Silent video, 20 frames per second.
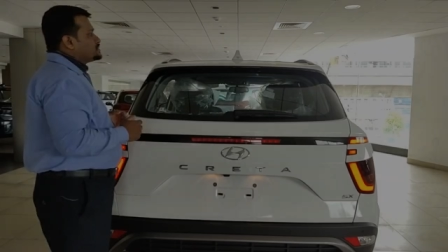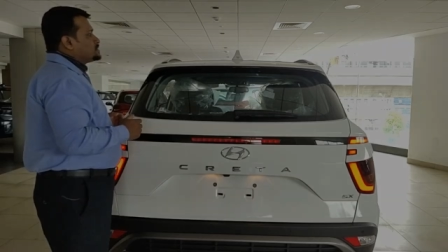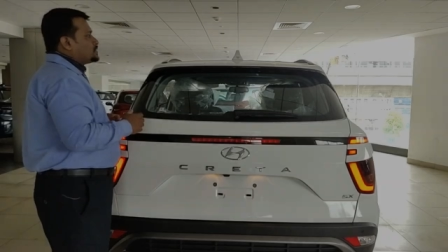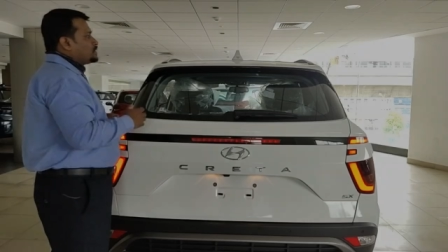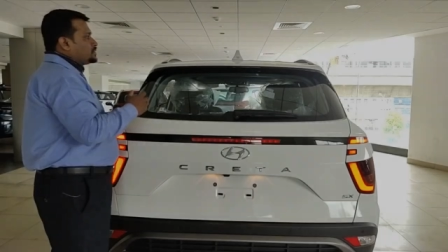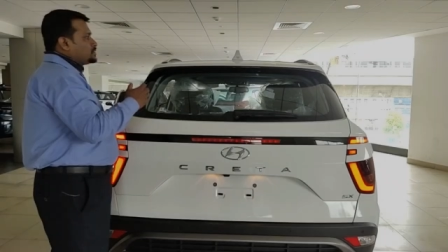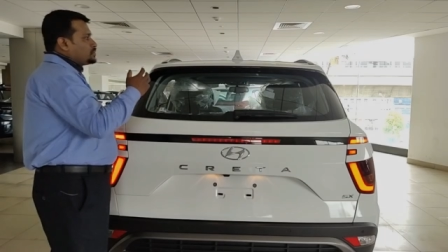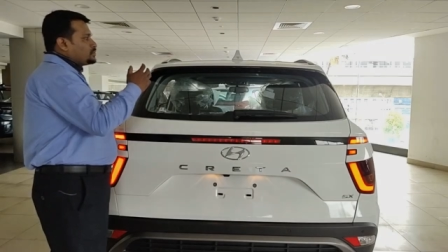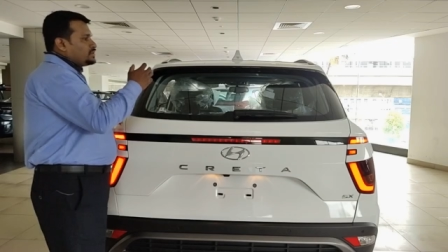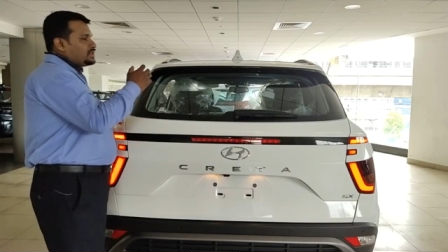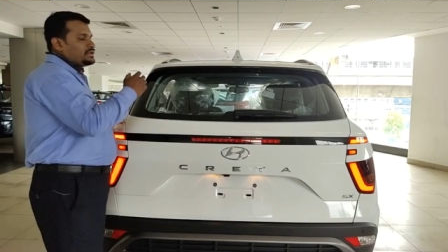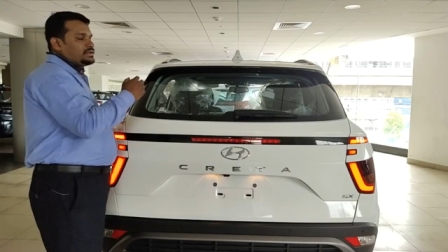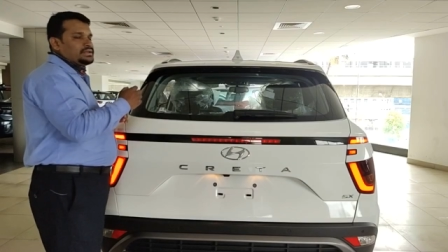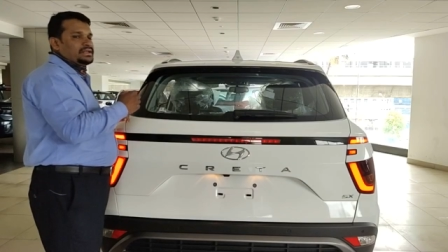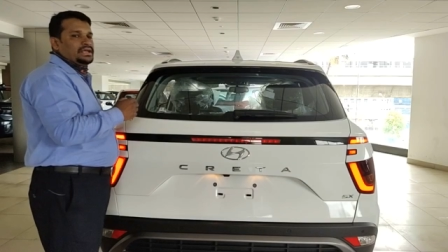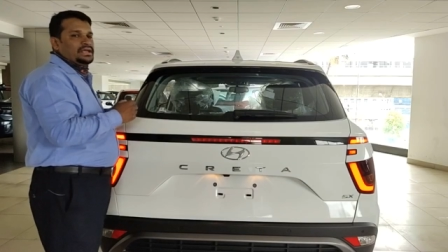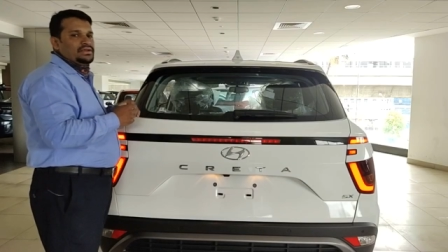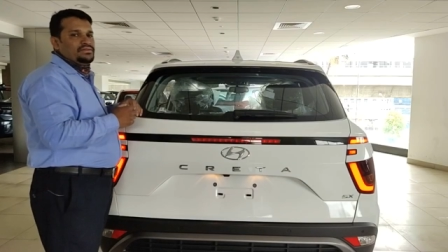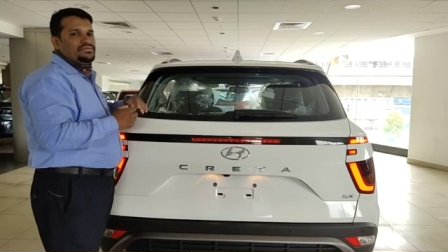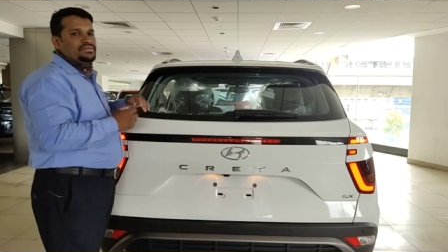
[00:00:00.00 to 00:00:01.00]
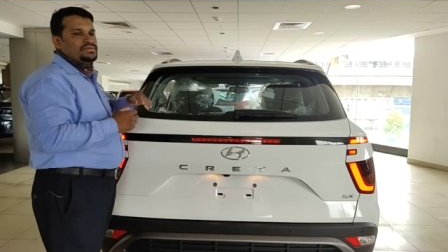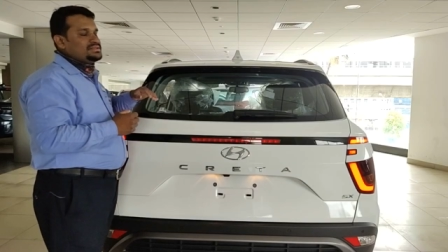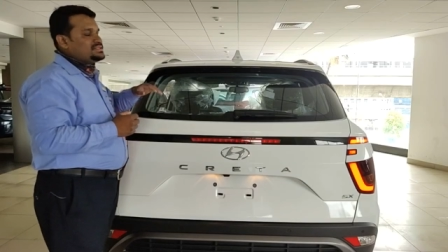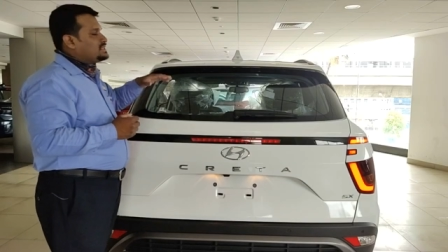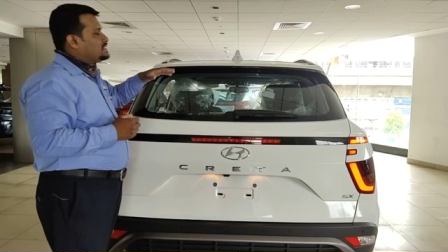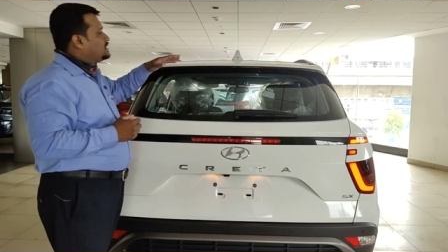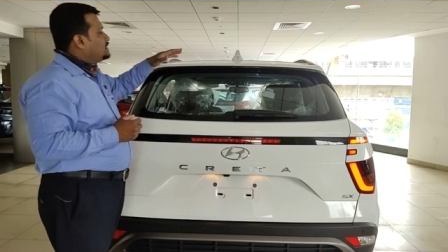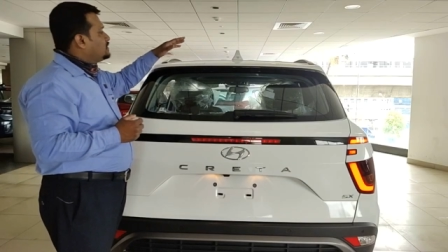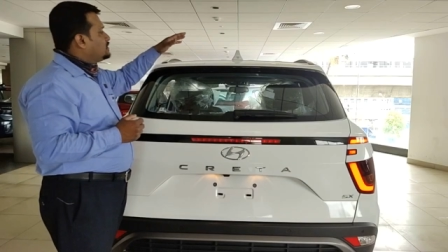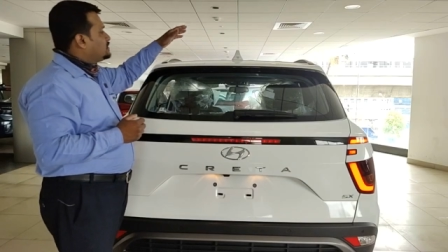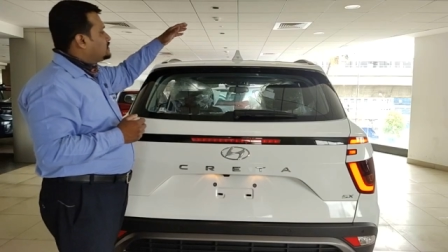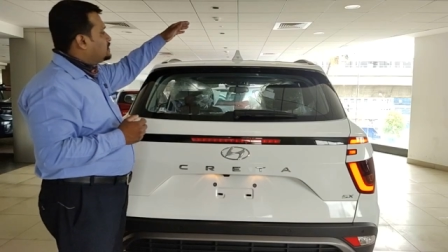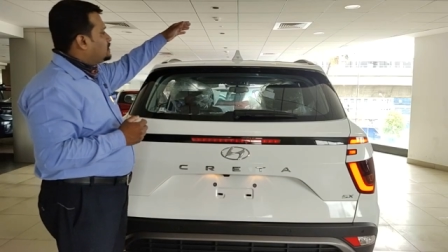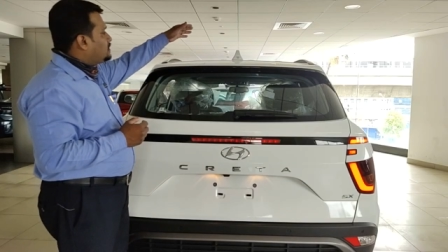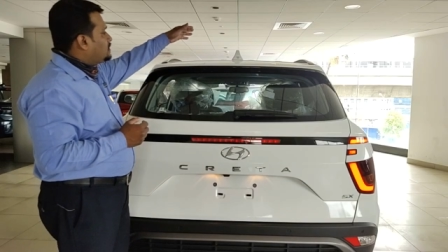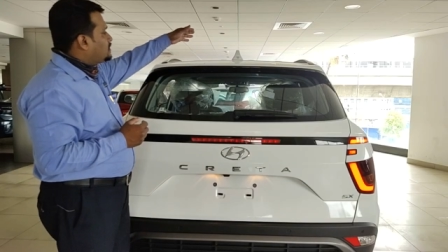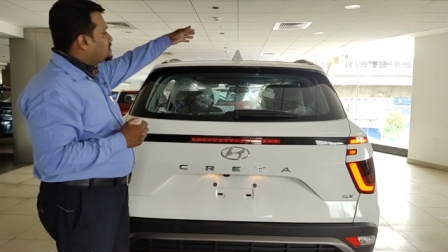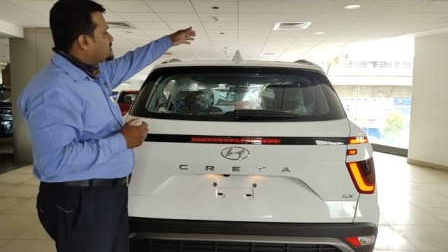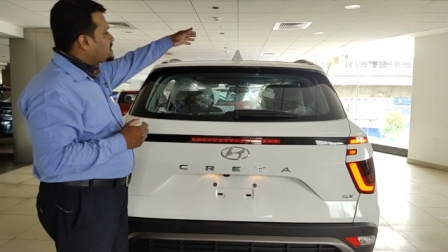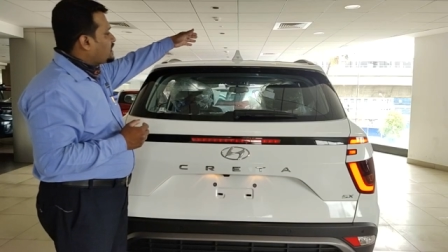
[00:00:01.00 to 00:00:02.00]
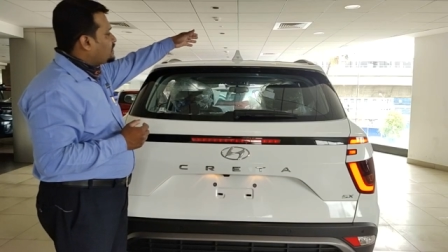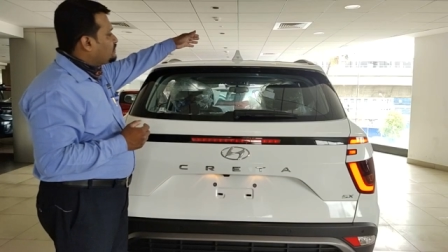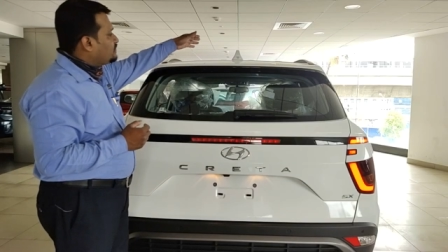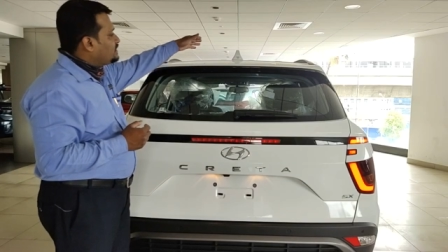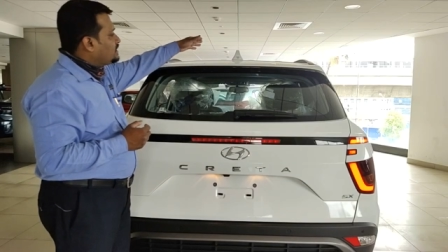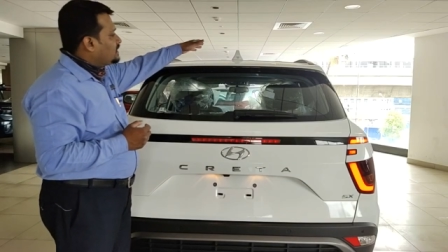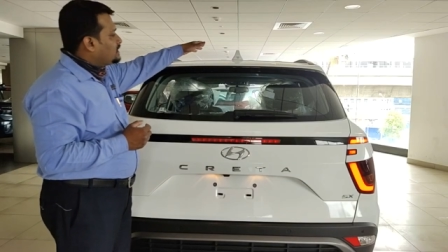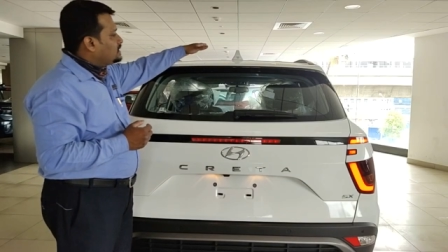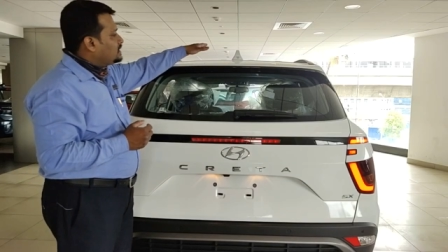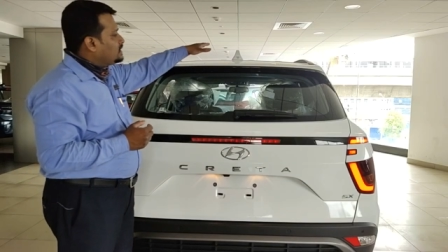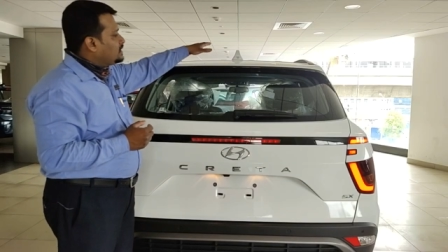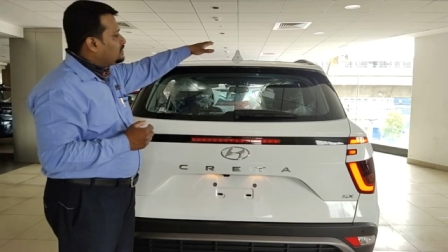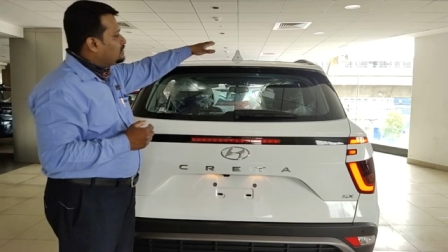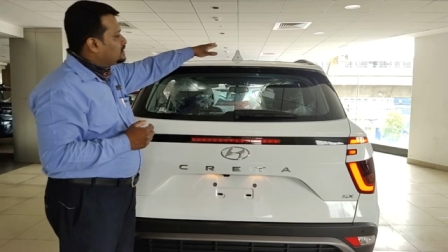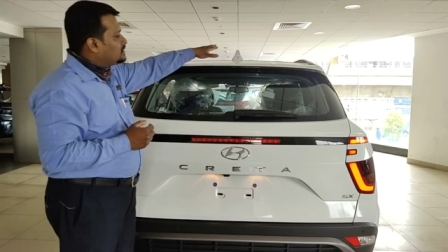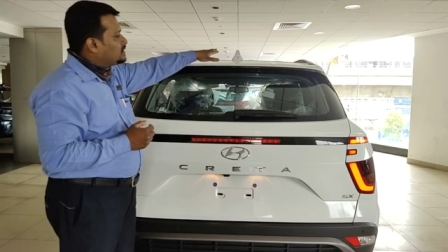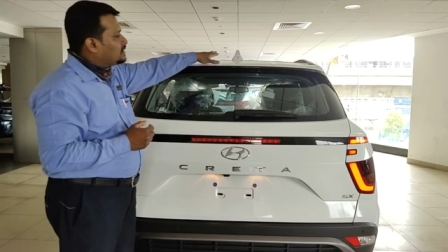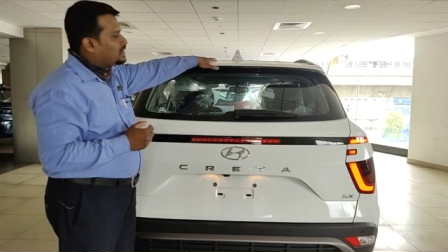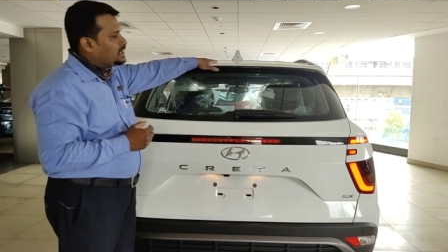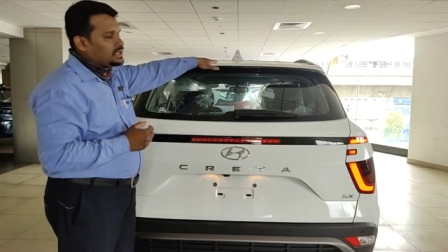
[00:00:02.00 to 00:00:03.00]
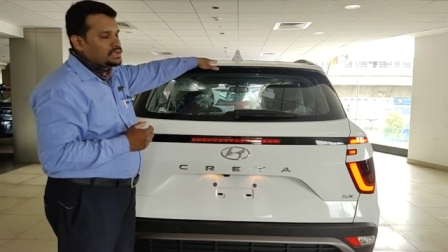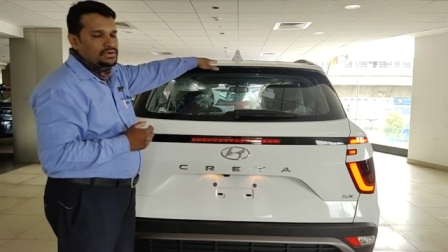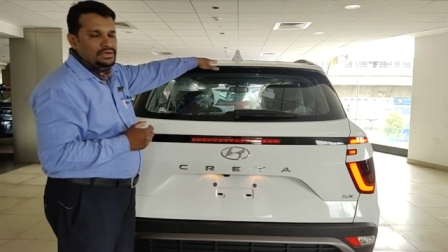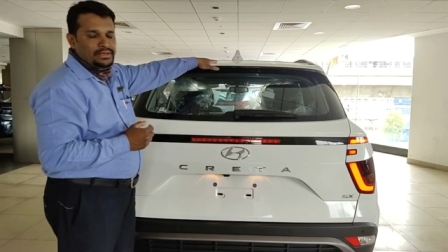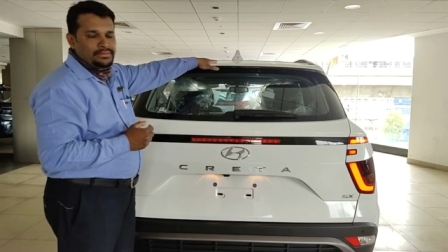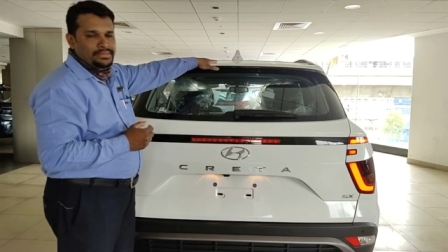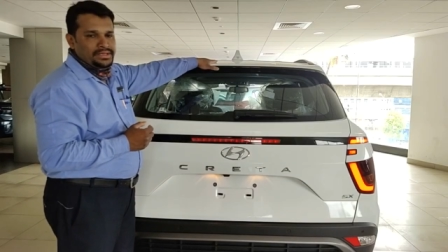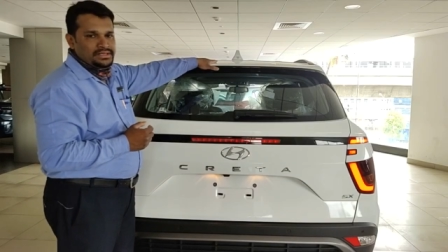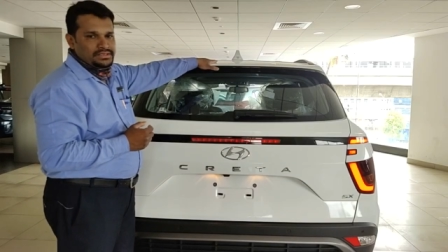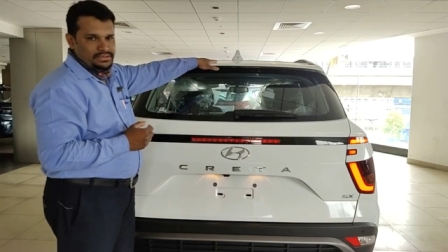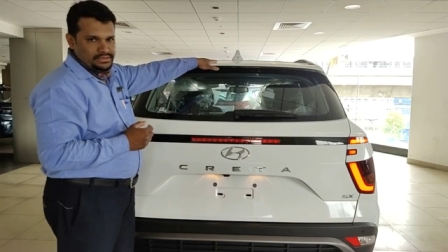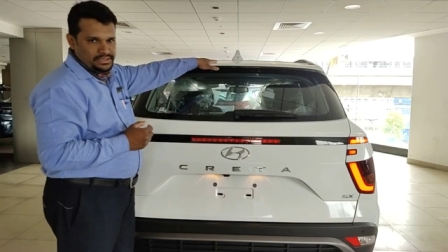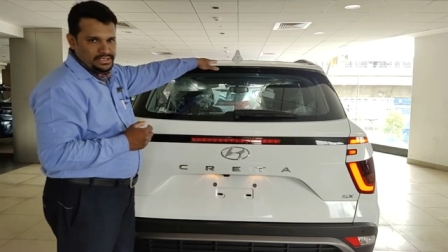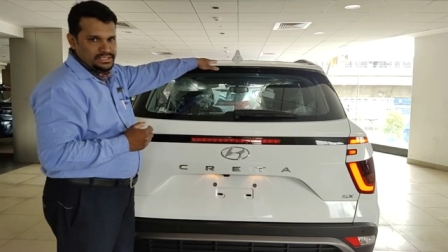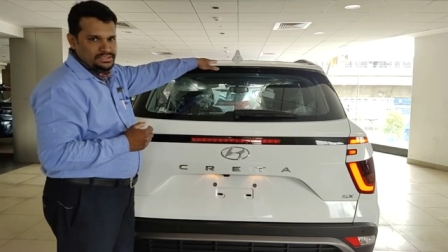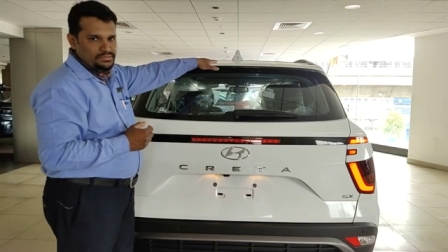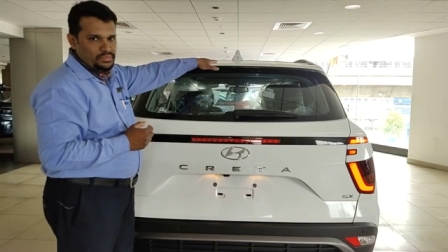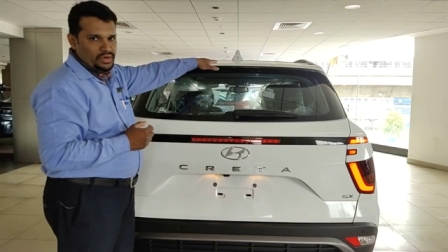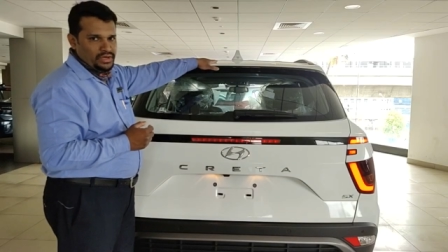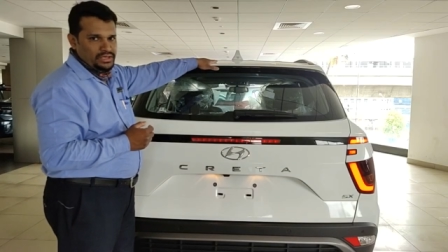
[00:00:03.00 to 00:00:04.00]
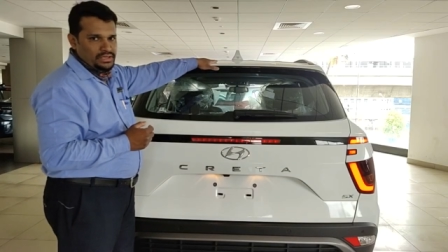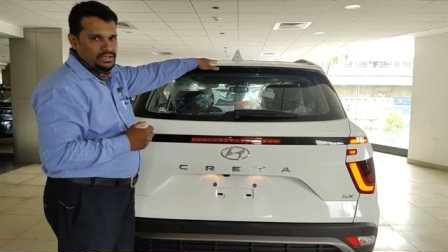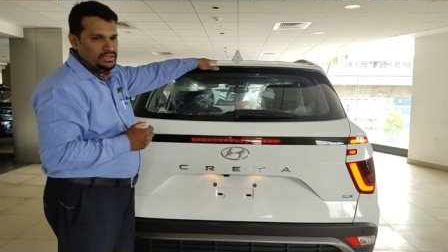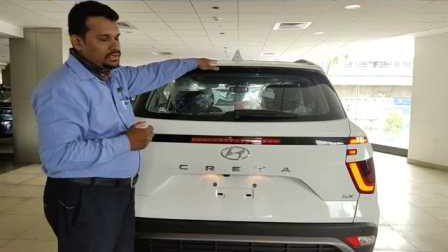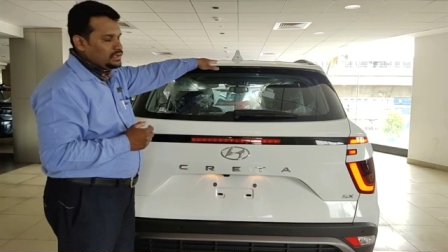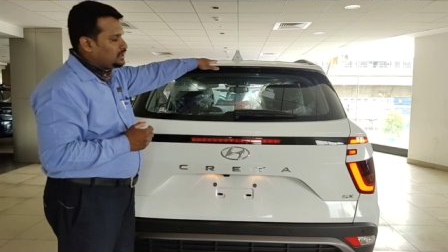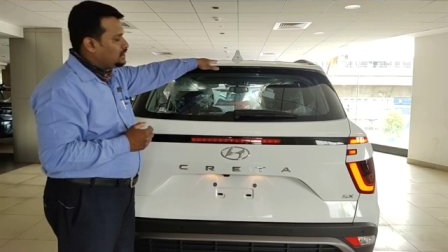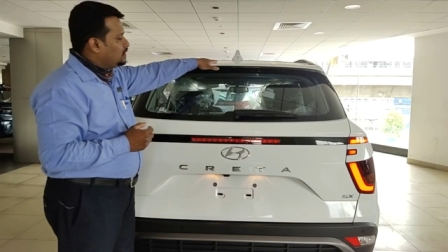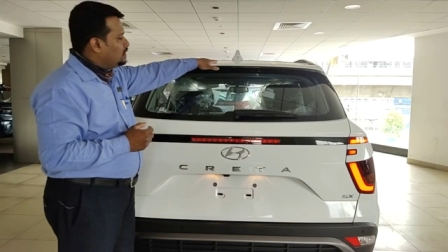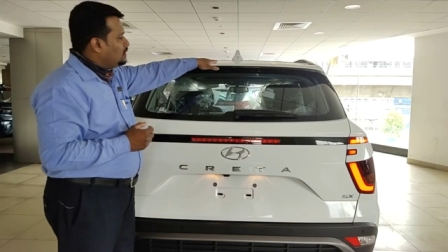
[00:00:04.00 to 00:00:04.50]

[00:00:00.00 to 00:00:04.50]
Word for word: So to the rear if you see, the shark fin antenna with the aerodynamic rear spoiler